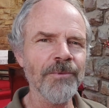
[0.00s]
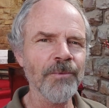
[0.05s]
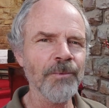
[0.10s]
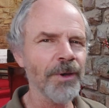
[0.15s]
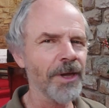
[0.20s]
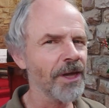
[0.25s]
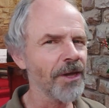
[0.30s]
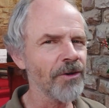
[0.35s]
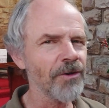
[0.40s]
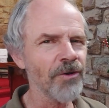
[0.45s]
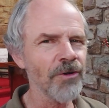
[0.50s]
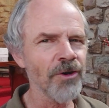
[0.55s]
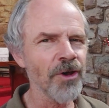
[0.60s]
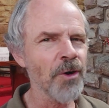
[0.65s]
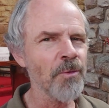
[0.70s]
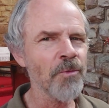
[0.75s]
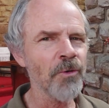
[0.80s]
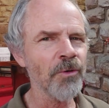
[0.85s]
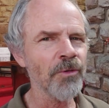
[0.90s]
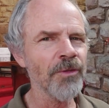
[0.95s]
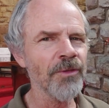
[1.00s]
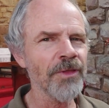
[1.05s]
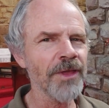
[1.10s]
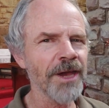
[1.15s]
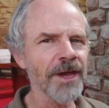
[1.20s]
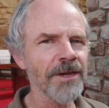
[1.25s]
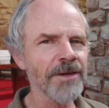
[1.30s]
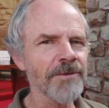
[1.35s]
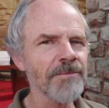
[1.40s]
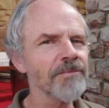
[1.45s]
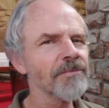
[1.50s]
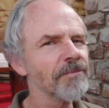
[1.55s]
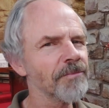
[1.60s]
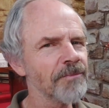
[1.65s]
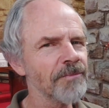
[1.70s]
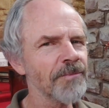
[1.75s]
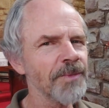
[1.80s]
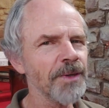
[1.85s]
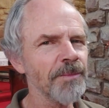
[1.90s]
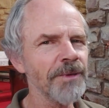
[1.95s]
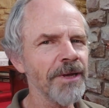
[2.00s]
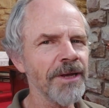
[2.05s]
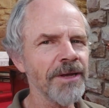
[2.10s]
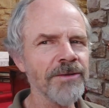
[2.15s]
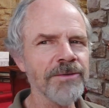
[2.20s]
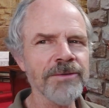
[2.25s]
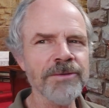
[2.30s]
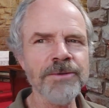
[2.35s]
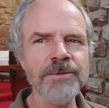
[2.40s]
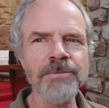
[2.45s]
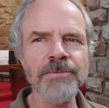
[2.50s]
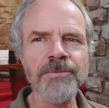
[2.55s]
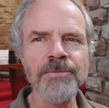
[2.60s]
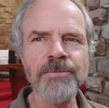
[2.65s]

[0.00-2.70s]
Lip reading: We can do no more than that. Be blessed.